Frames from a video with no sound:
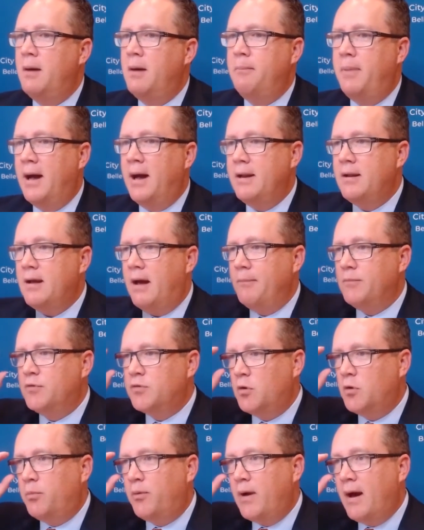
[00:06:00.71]
But I'm
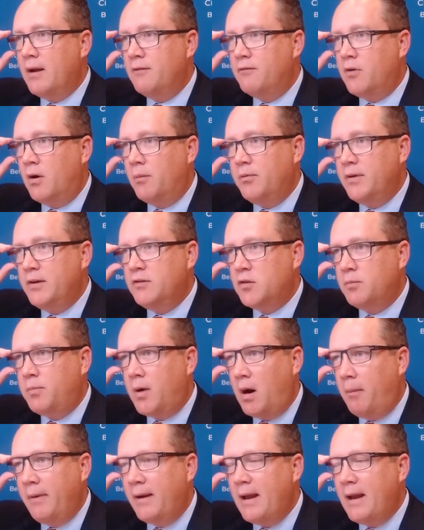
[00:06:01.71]
so proud of our police department,